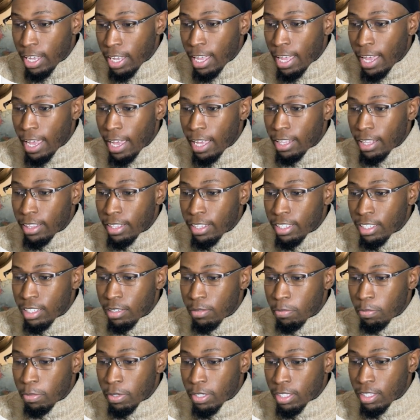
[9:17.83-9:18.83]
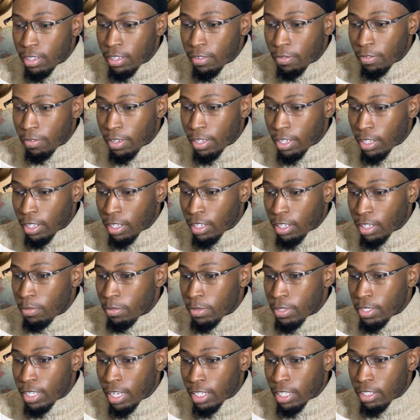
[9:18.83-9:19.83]
and this specific
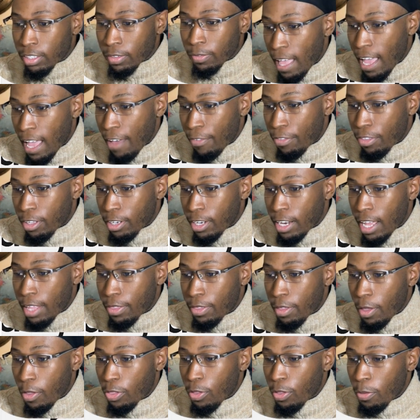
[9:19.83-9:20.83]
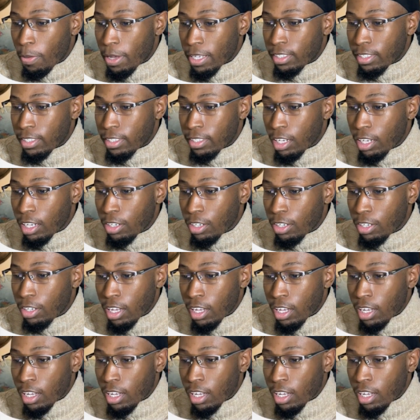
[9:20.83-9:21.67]
section. After that, the bestsellers.